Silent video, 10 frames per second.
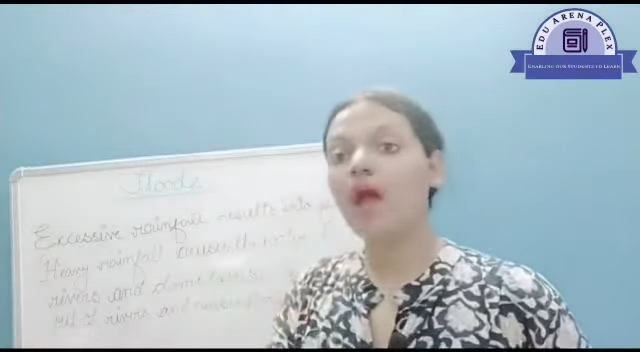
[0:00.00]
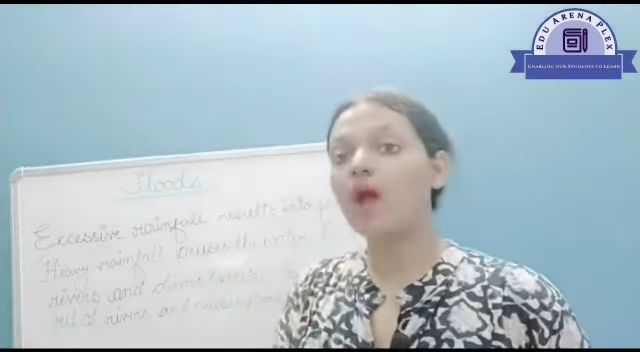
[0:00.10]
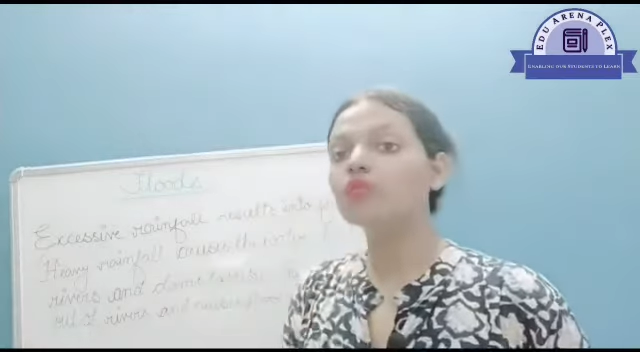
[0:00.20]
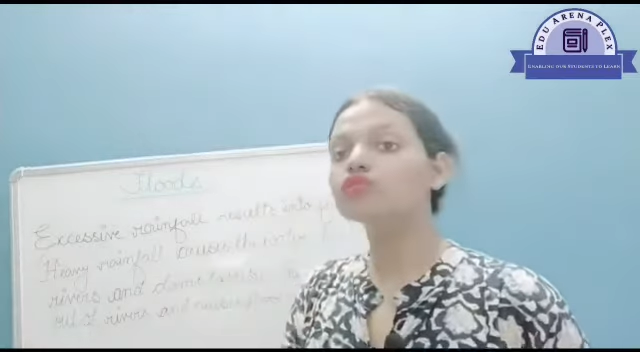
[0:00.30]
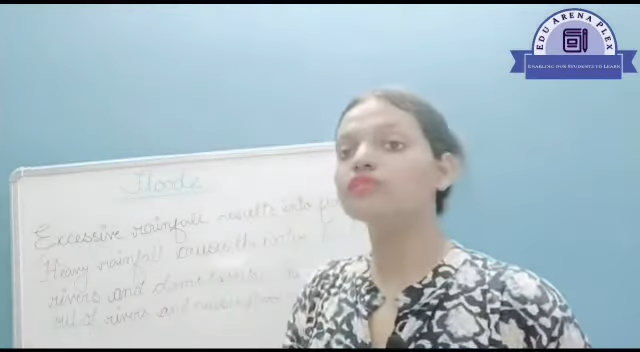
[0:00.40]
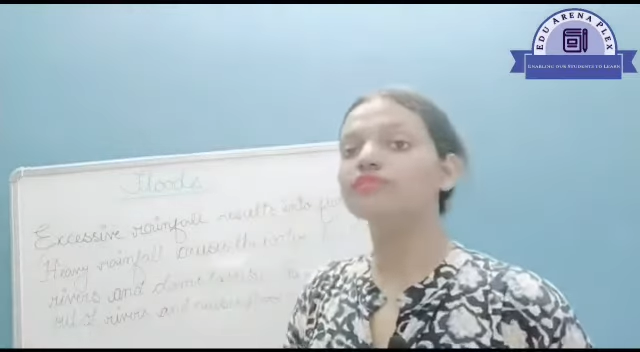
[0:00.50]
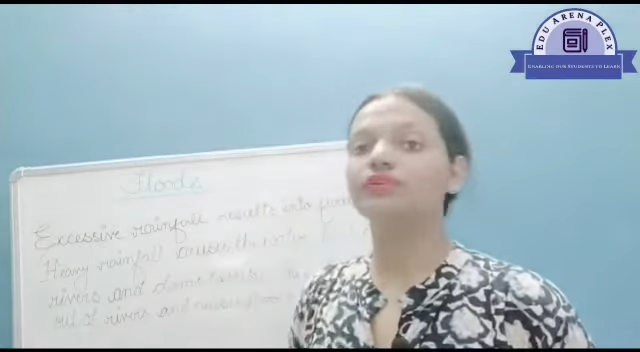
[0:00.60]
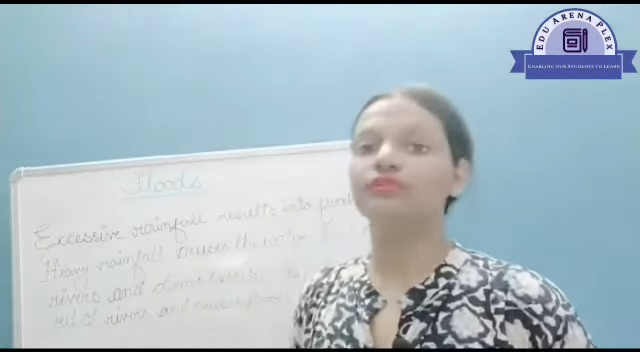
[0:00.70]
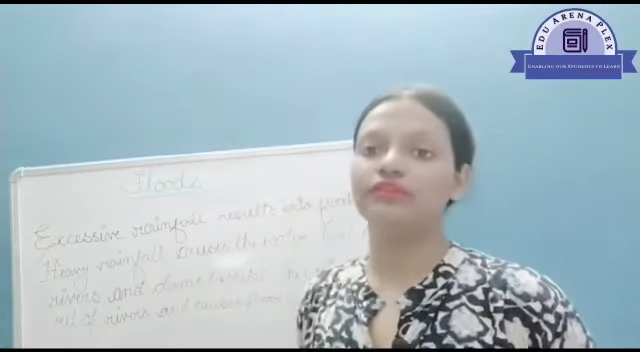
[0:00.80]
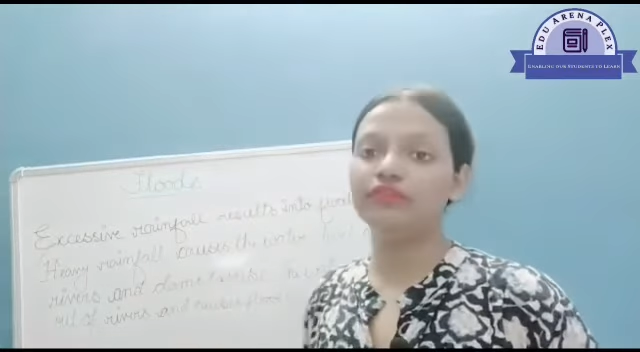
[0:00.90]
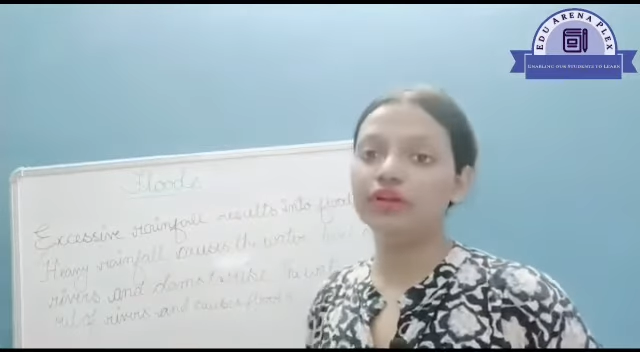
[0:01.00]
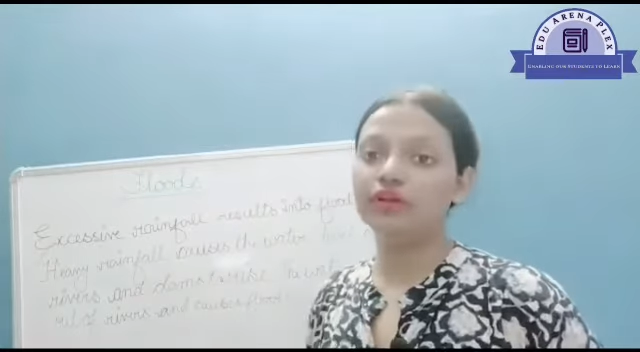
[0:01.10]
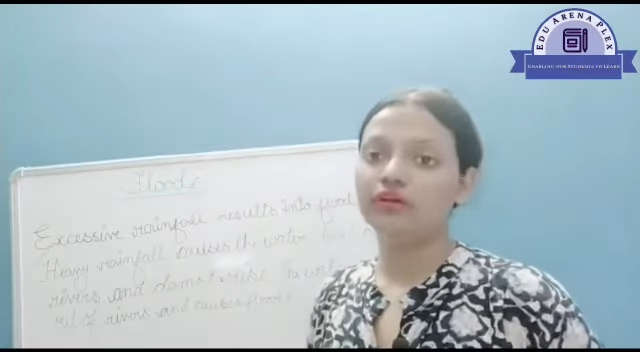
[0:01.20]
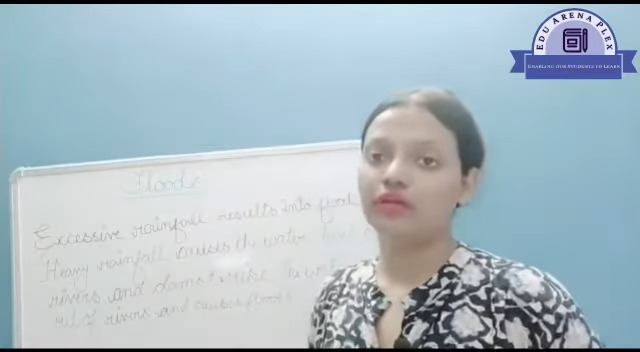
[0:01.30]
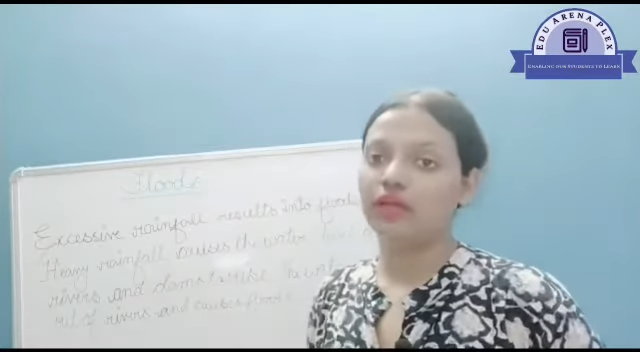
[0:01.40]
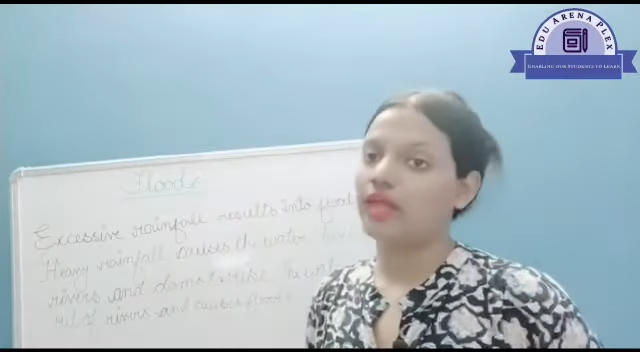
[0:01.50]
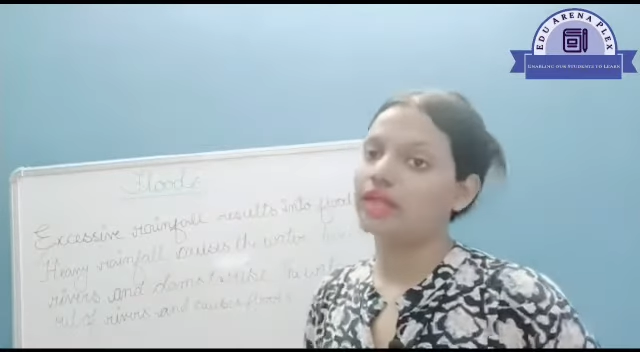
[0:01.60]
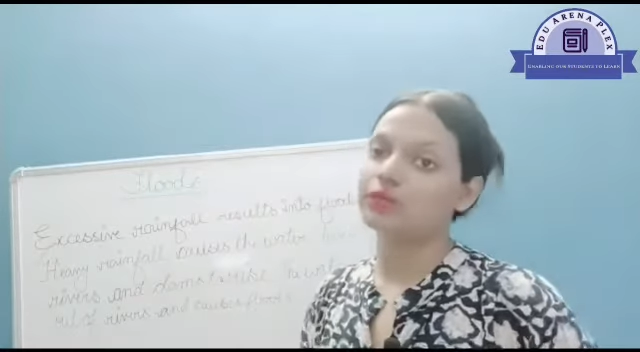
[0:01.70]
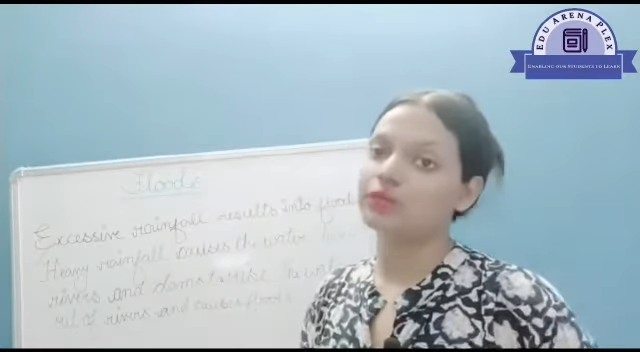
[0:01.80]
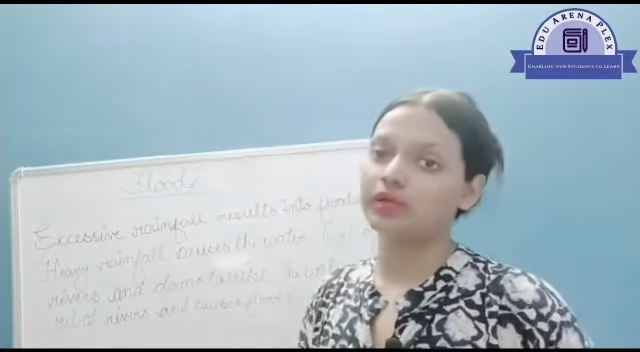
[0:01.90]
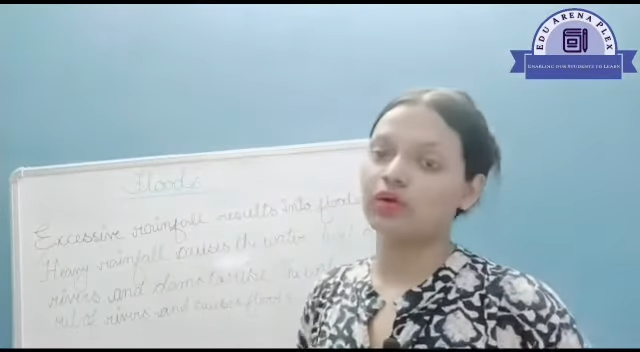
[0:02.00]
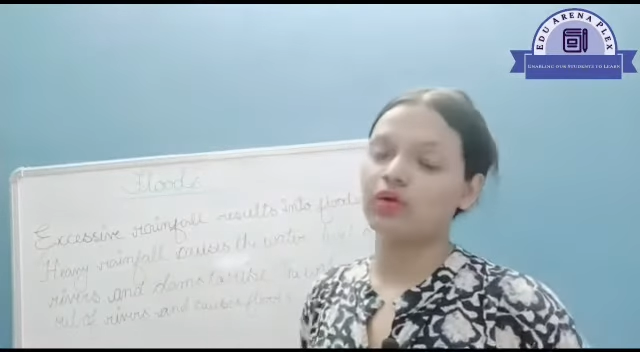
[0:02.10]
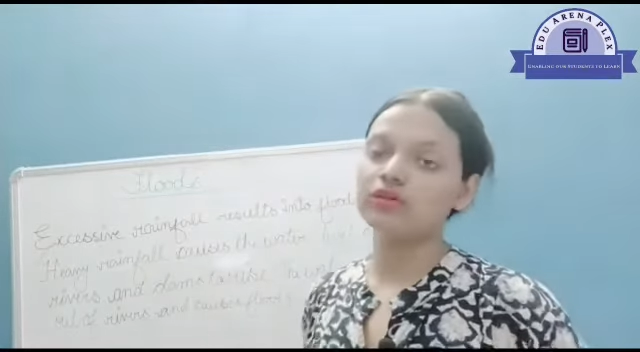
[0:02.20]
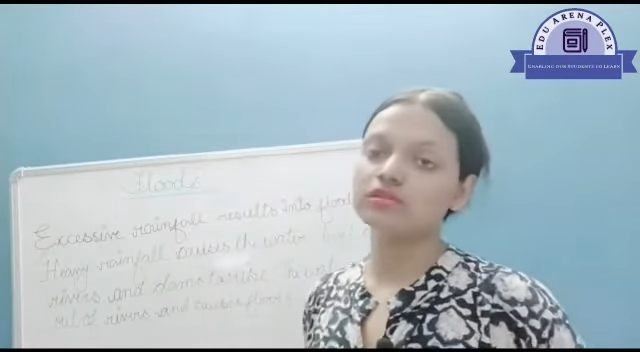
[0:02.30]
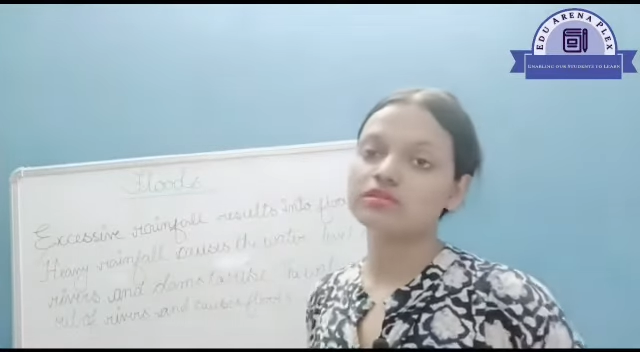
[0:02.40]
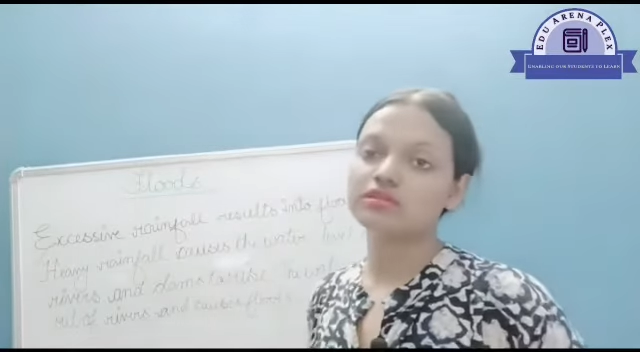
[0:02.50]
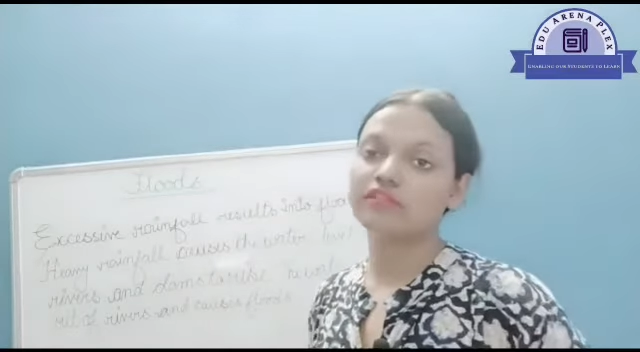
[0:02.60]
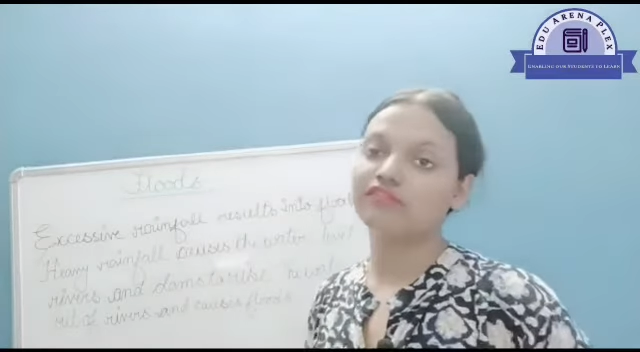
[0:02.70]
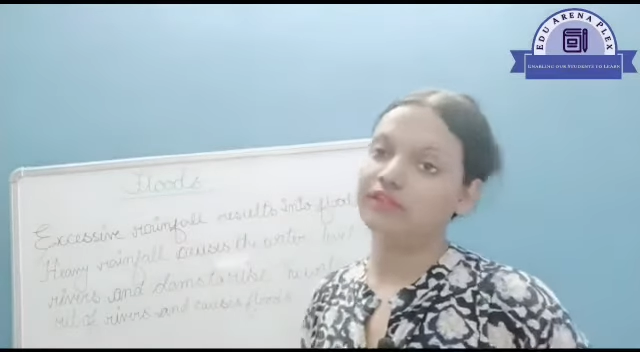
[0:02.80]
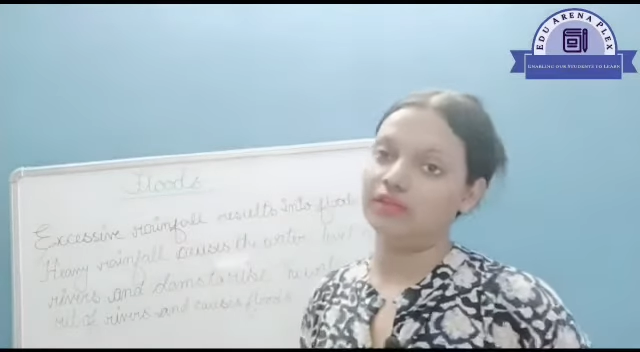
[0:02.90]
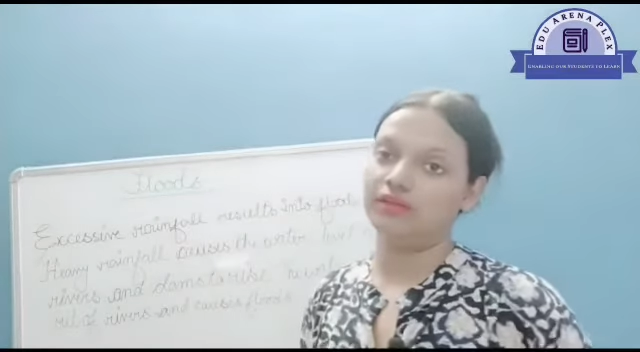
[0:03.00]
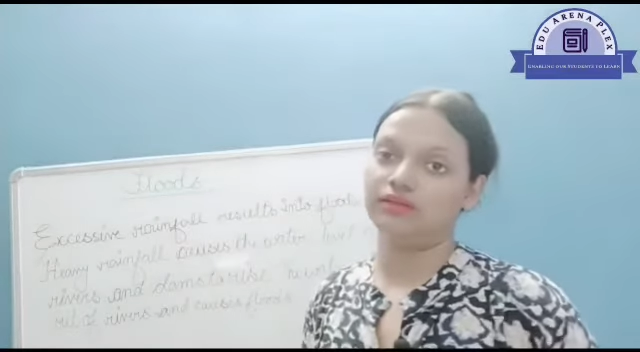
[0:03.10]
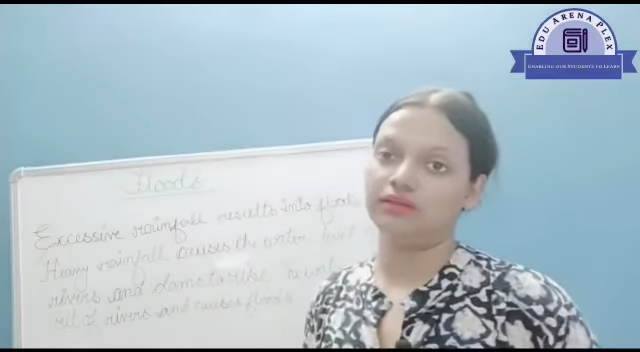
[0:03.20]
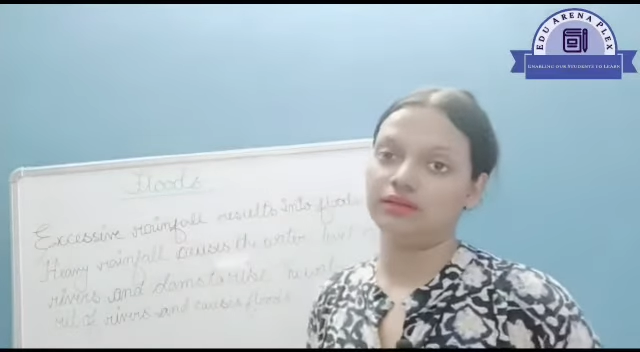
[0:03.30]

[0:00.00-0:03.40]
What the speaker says: out of the river and it will cause flood.